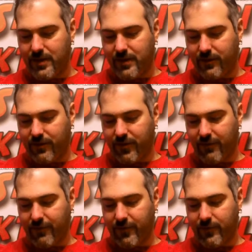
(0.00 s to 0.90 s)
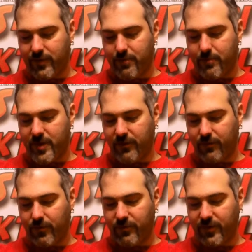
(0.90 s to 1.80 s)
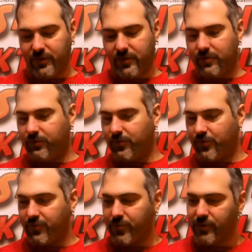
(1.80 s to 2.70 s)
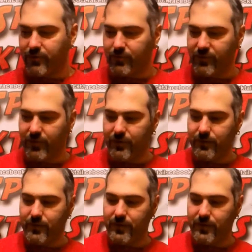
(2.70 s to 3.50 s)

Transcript: This is definitely one of the best rums out there as far as spice rums go.